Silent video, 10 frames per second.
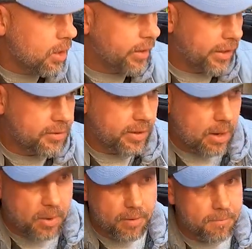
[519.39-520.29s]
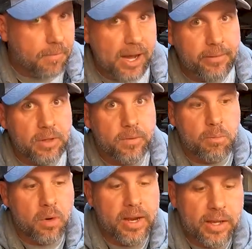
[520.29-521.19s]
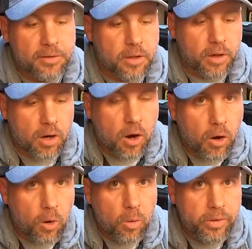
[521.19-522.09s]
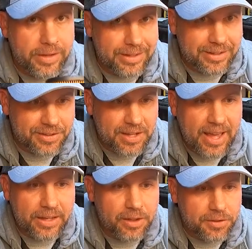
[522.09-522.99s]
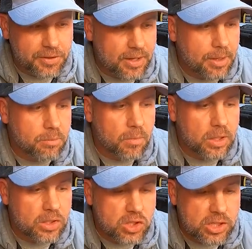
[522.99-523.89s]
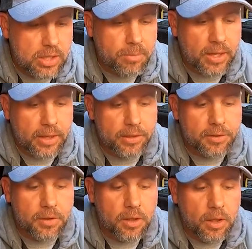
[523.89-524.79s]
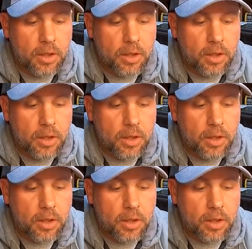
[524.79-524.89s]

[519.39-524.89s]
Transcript: Like I said, I bought five different brands and they're all the exact same cheap ass